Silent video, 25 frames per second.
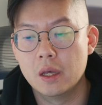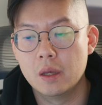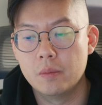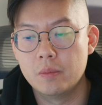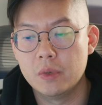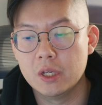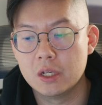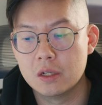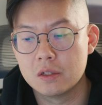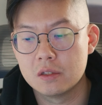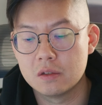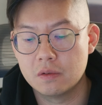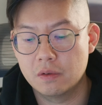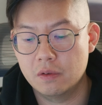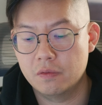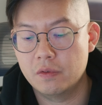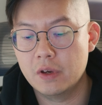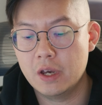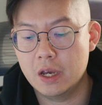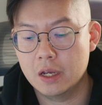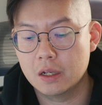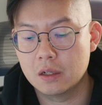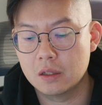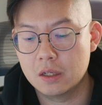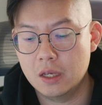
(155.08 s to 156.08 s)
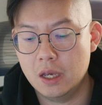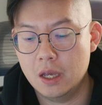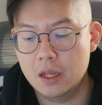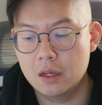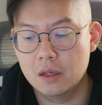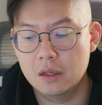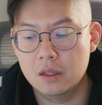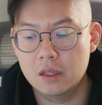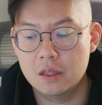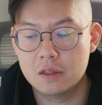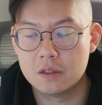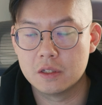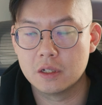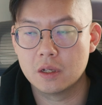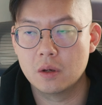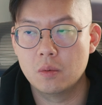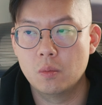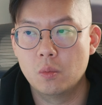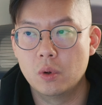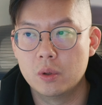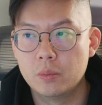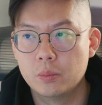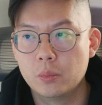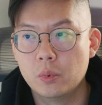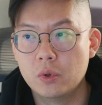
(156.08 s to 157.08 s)
because of the fact that it's a
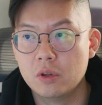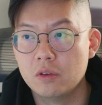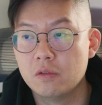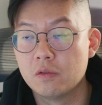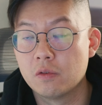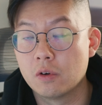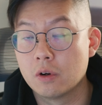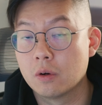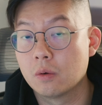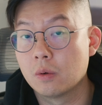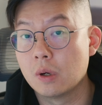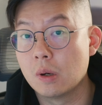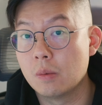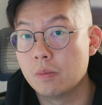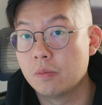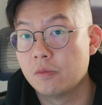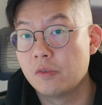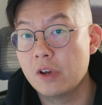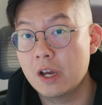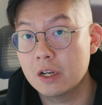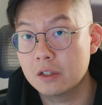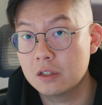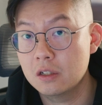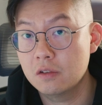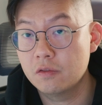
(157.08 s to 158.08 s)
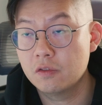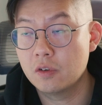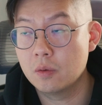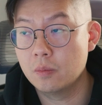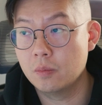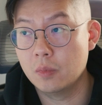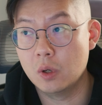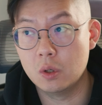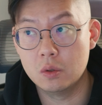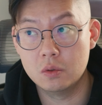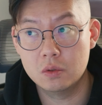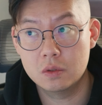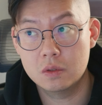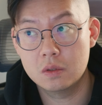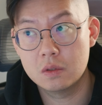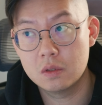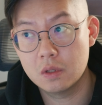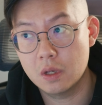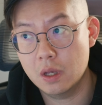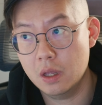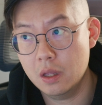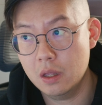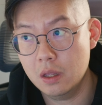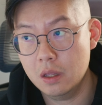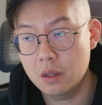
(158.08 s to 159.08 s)
1.4 crop factor for most
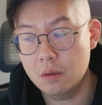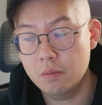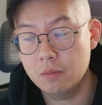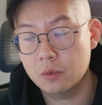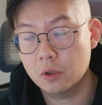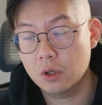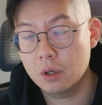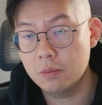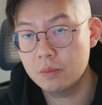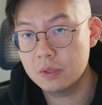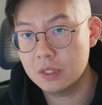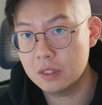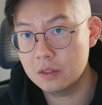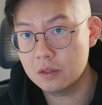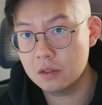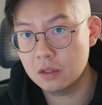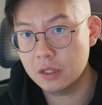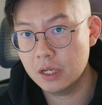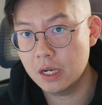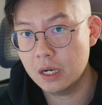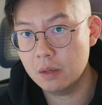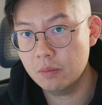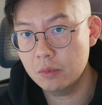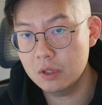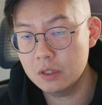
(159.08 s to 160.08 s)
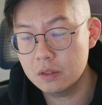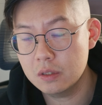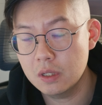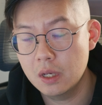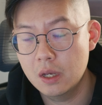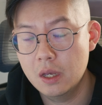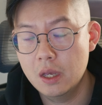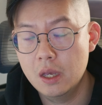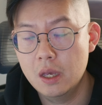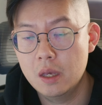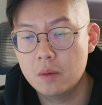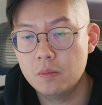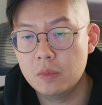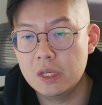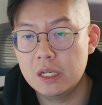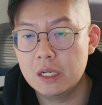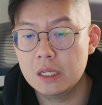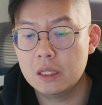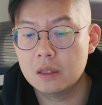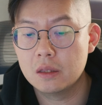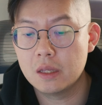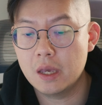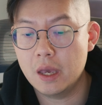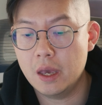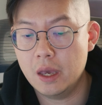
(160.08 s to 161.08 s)
crop sensor cameras,
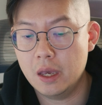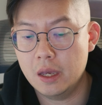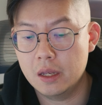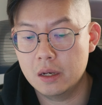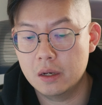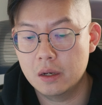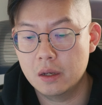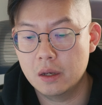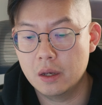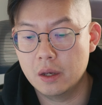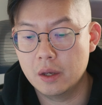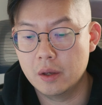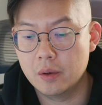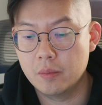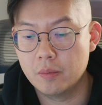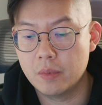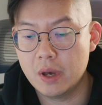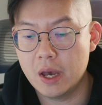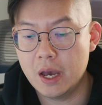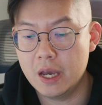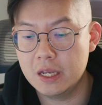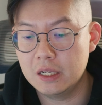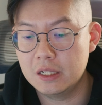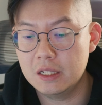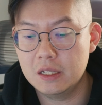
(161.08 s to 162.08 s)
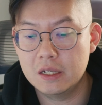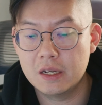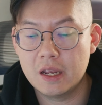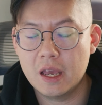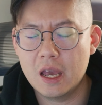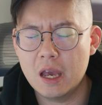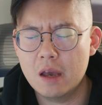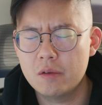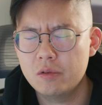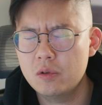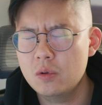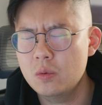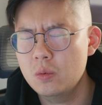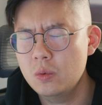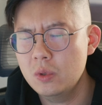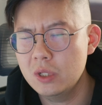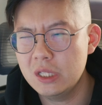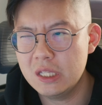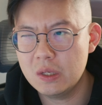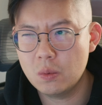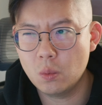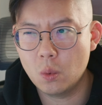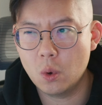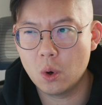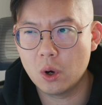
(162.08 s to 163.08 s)
meaning that I didn't have to
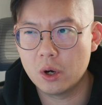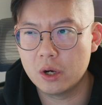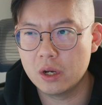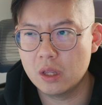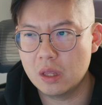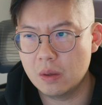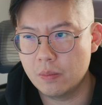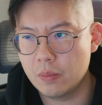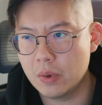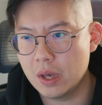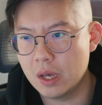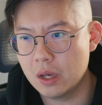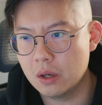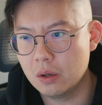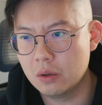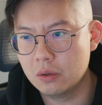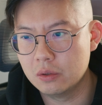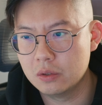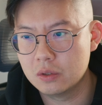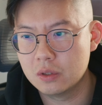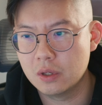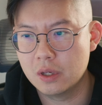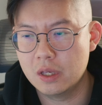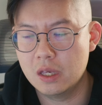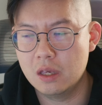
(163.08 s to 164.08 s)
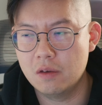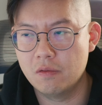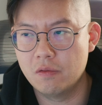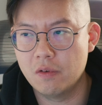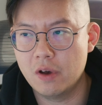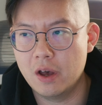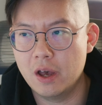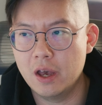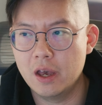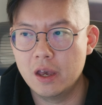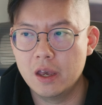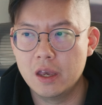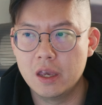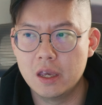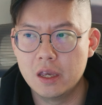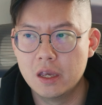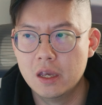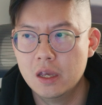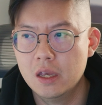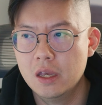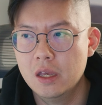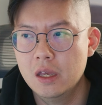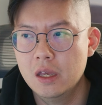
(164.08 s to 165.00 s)
really worry about if I